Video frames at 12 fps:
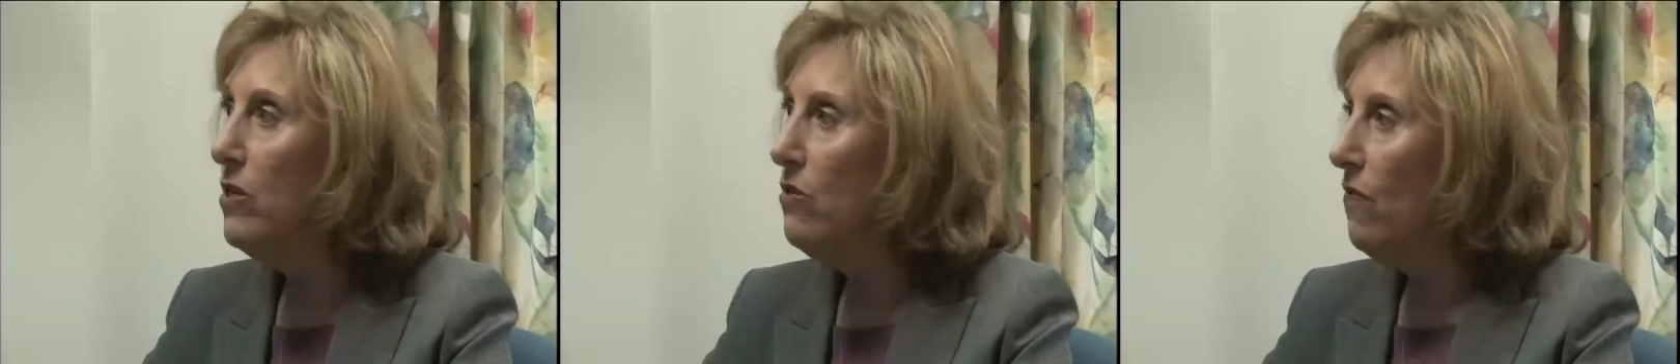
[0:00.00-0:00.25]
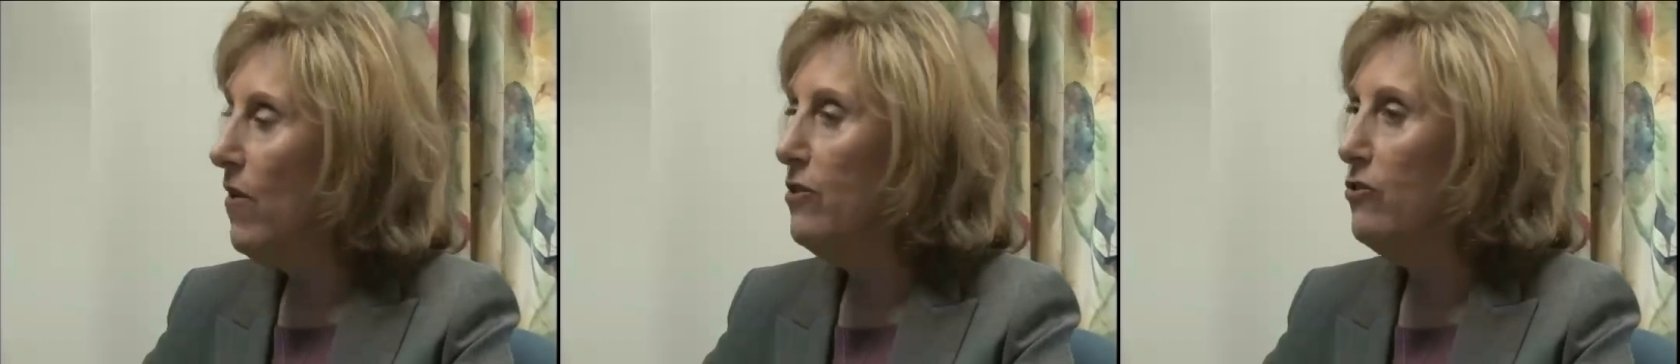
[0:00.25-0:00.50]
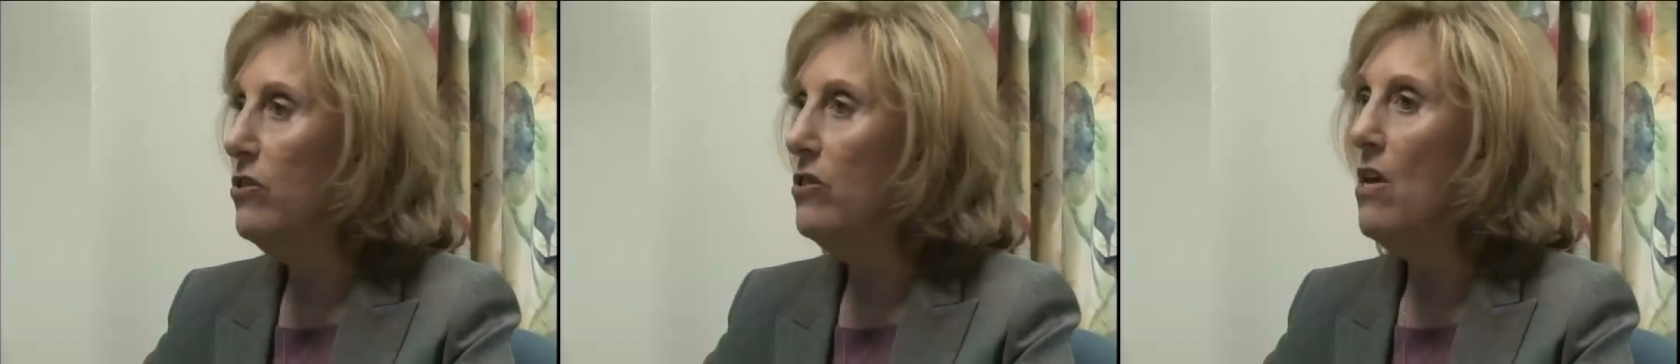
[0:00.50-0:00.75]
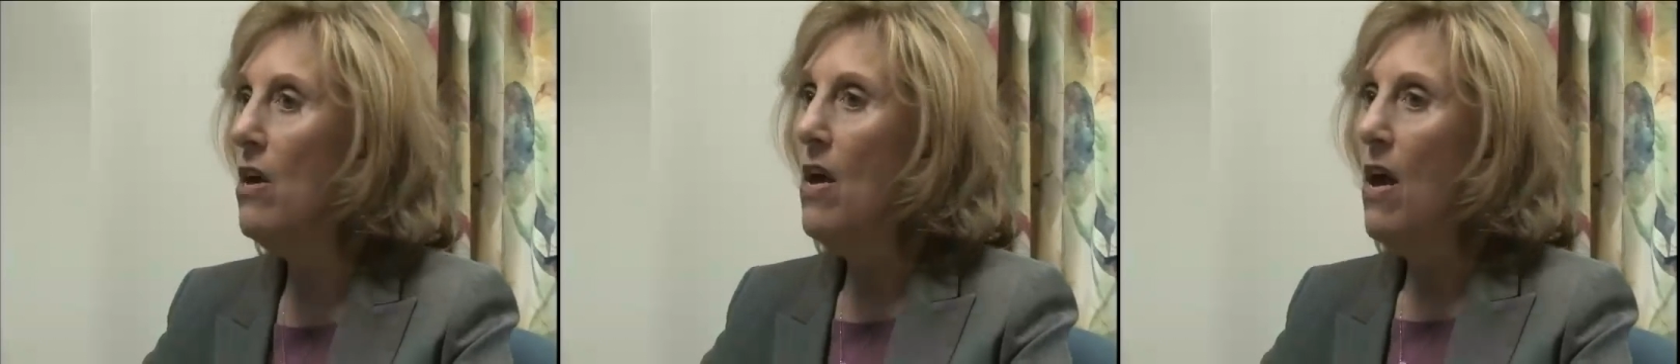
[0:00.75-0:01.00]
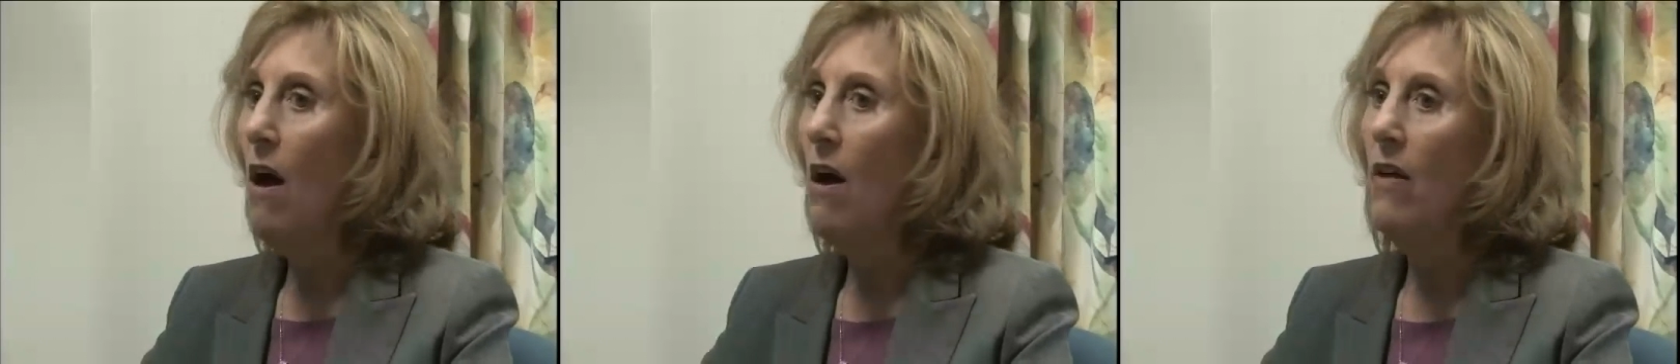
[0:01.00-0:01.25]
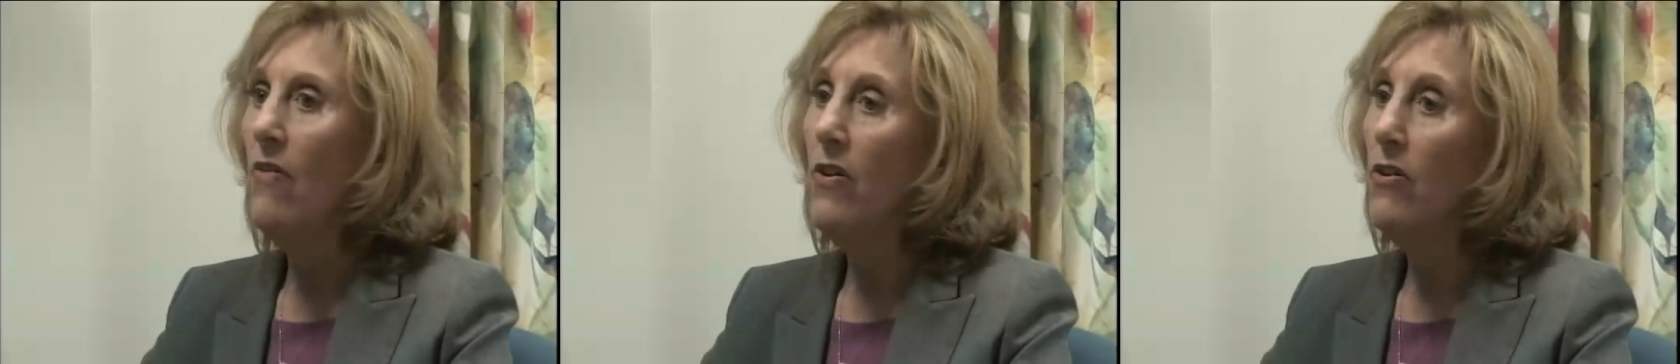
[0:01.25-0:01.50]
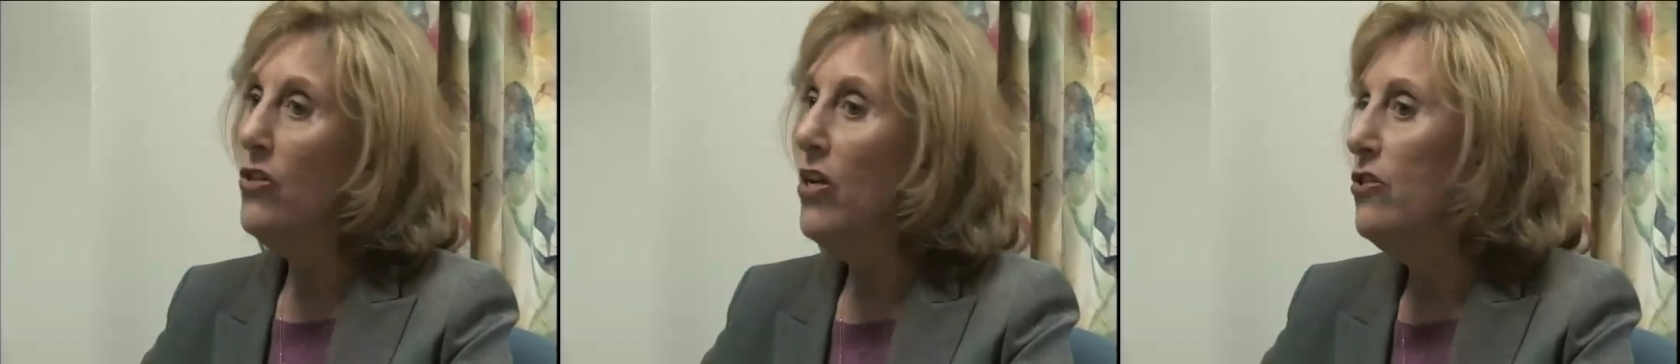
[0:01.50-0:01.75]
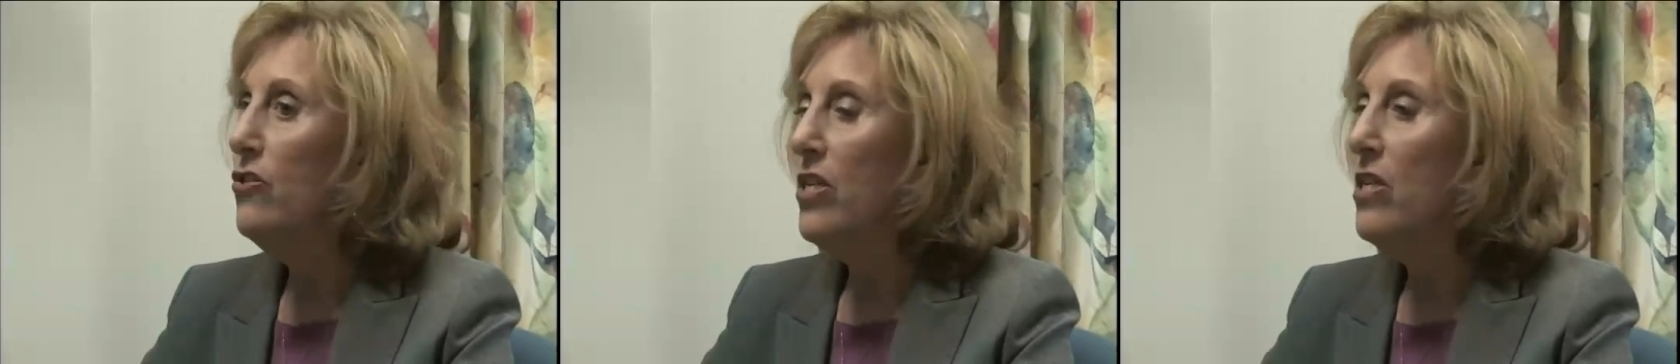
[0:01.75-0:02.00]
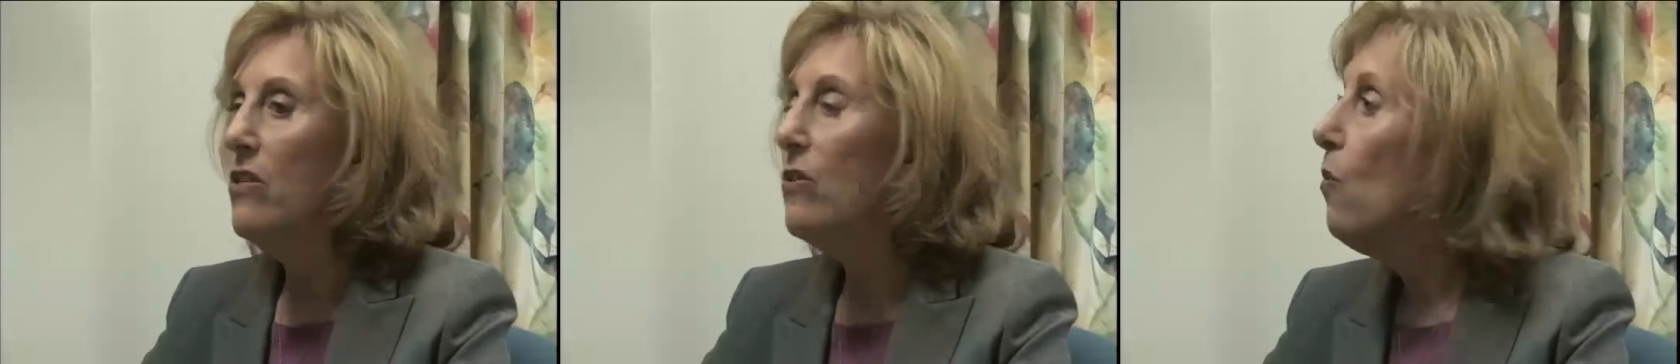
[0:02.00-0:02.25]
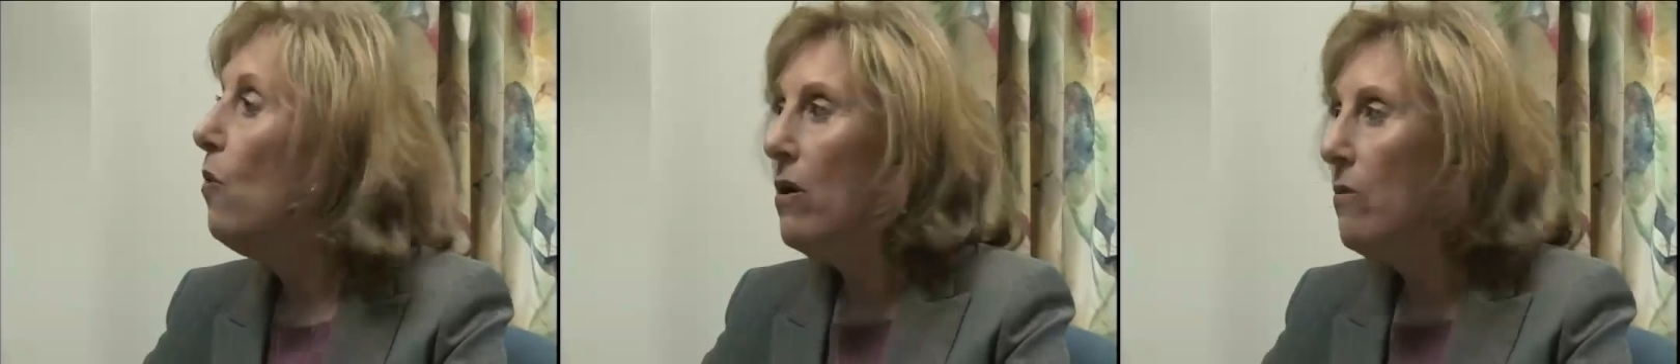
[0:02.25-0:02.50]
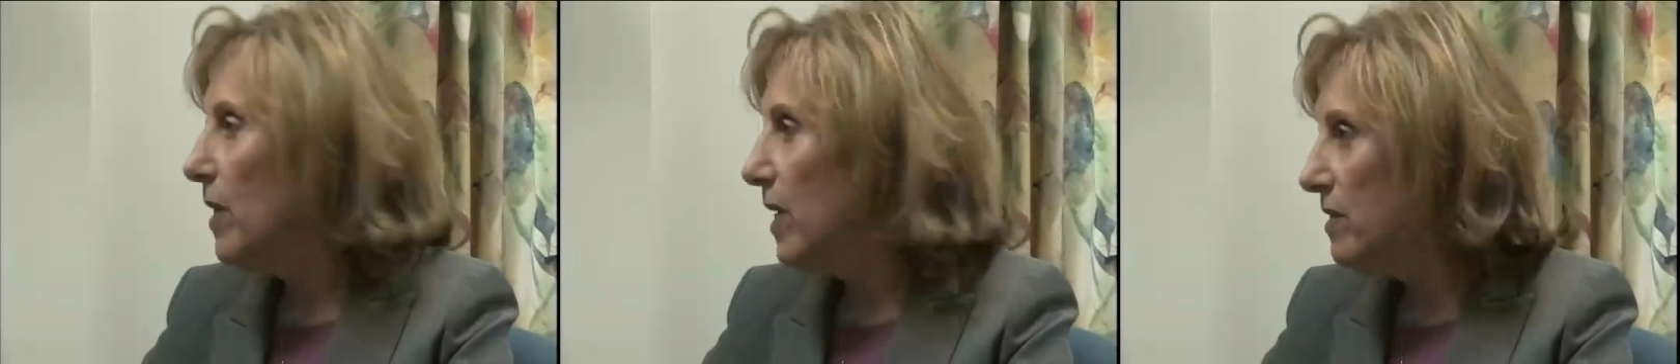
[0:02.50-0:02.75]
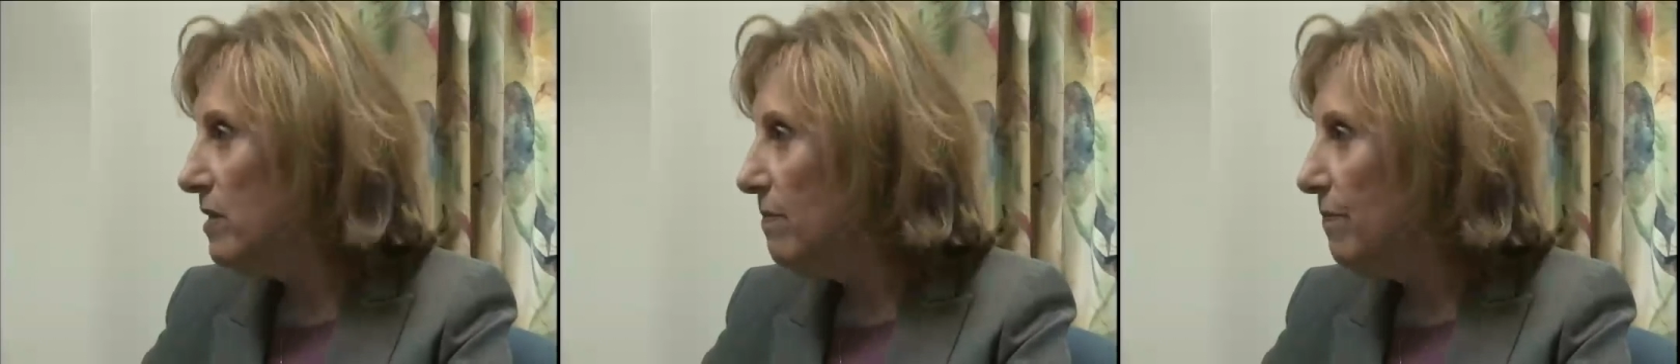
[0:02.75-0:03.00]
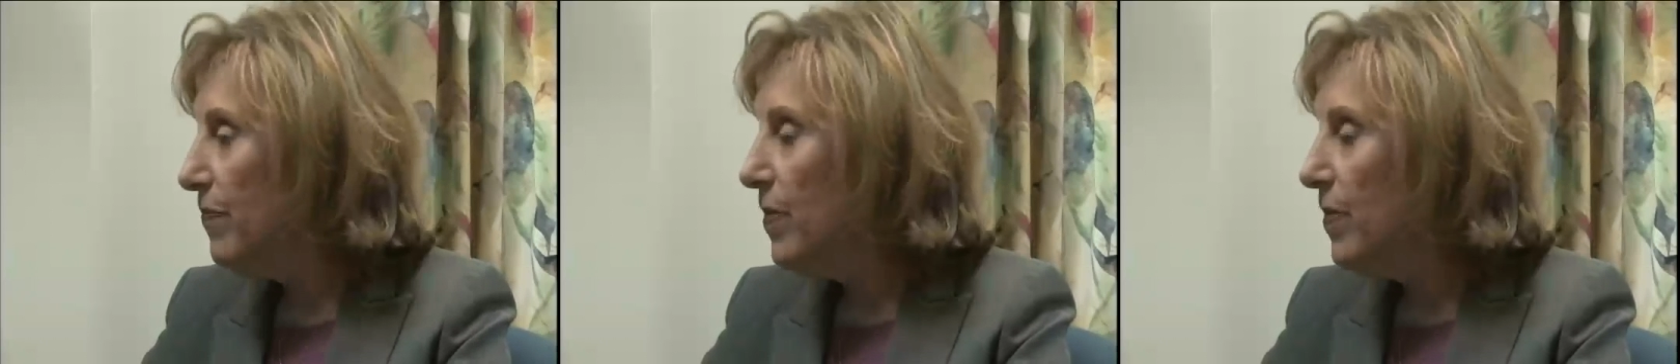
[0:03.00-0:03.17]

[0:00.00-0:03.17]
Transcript: innovations that are changing the workplace.